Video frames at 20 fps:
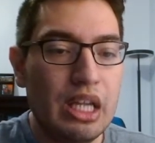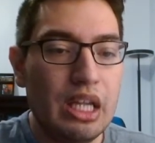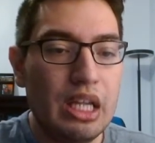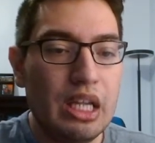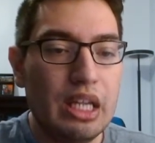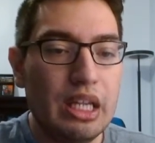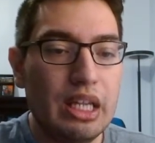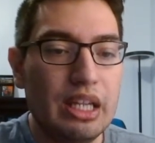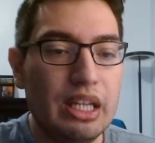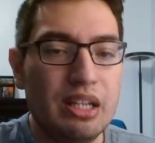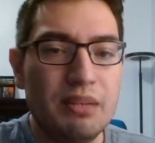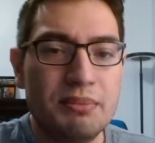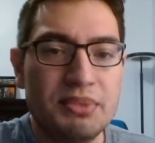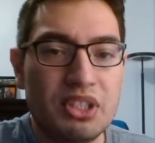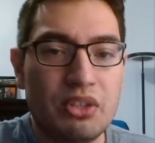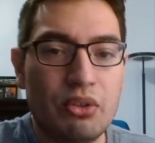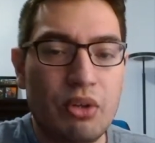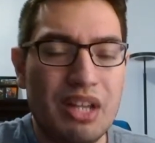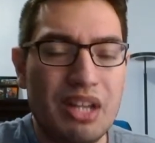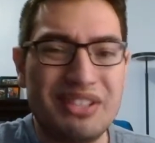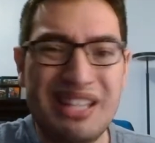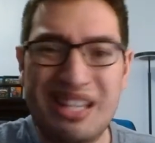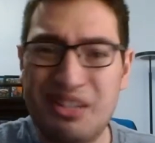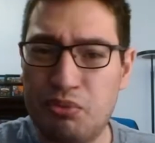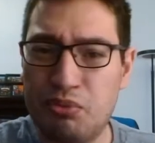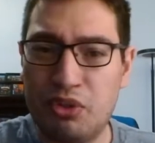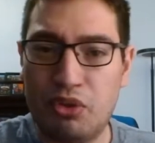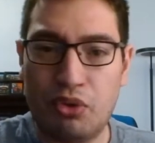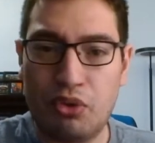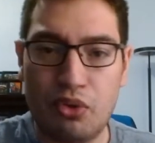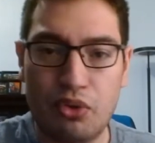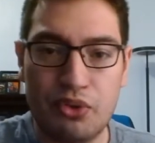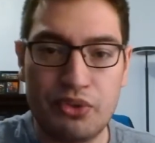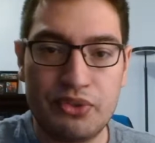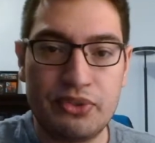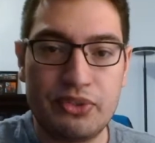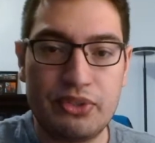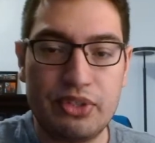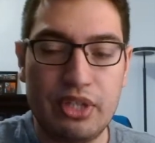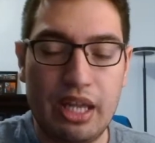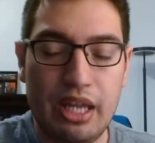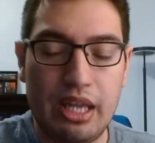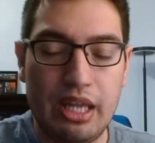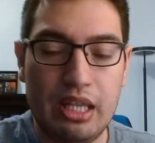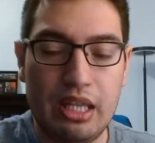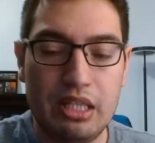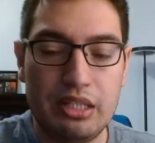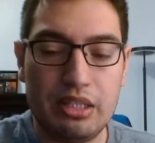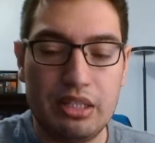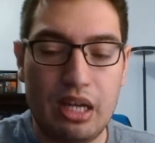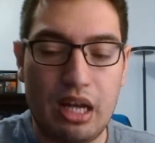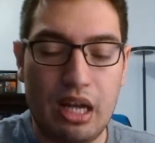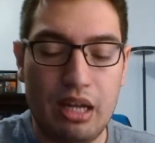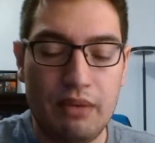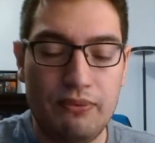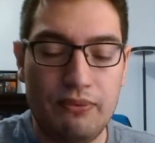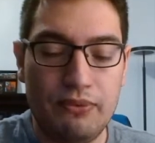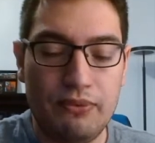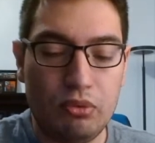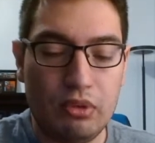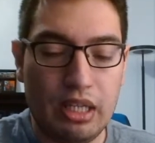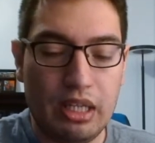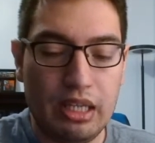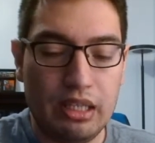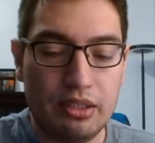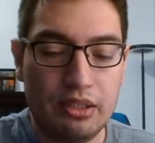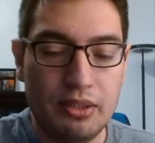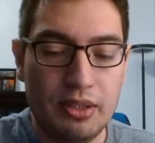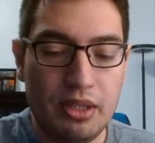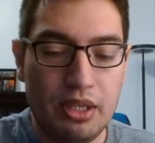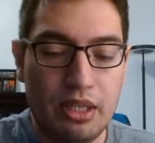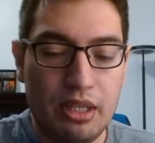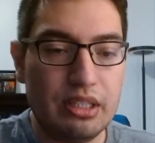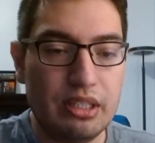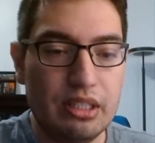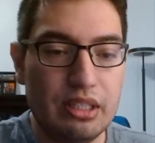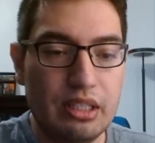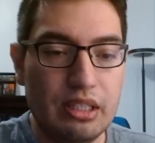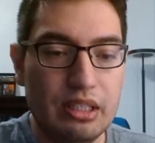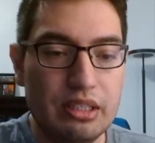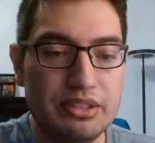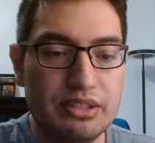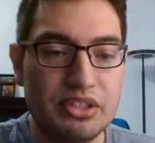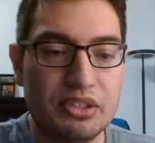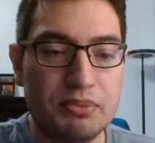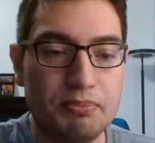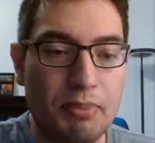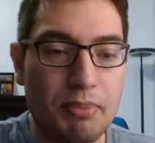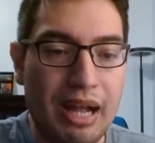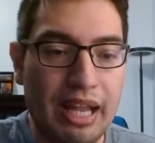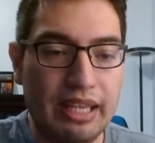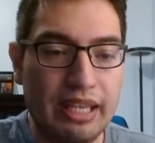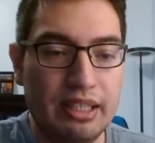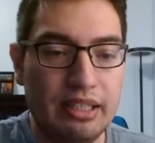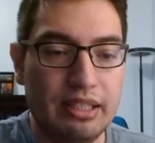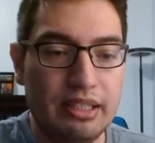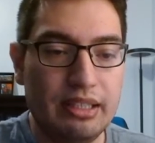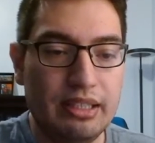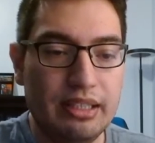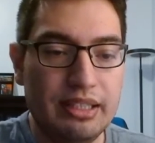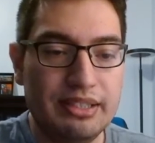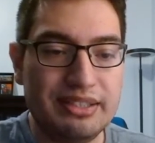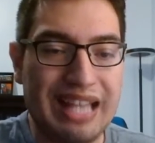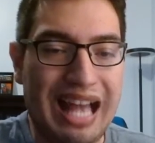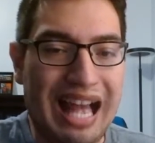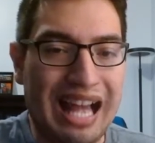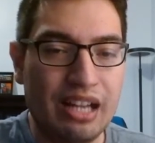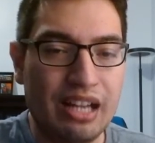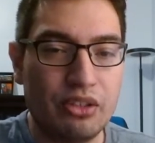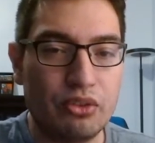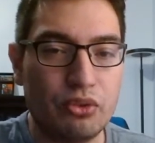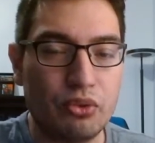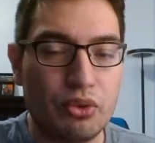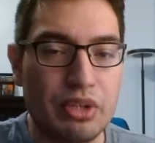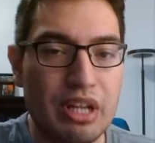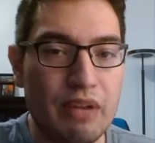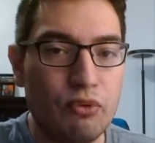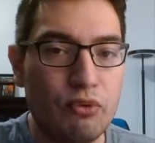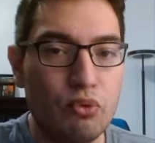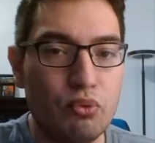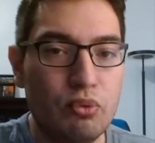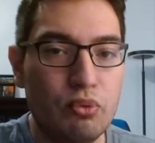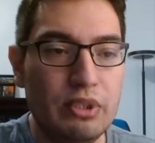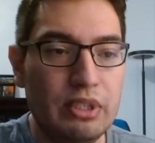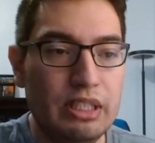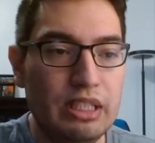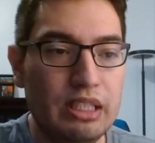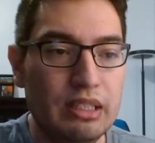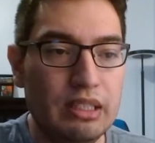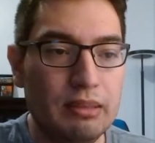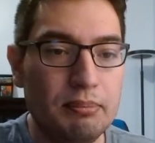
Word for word: it comes across as rehearsed and I feel like Spike, his actor, never really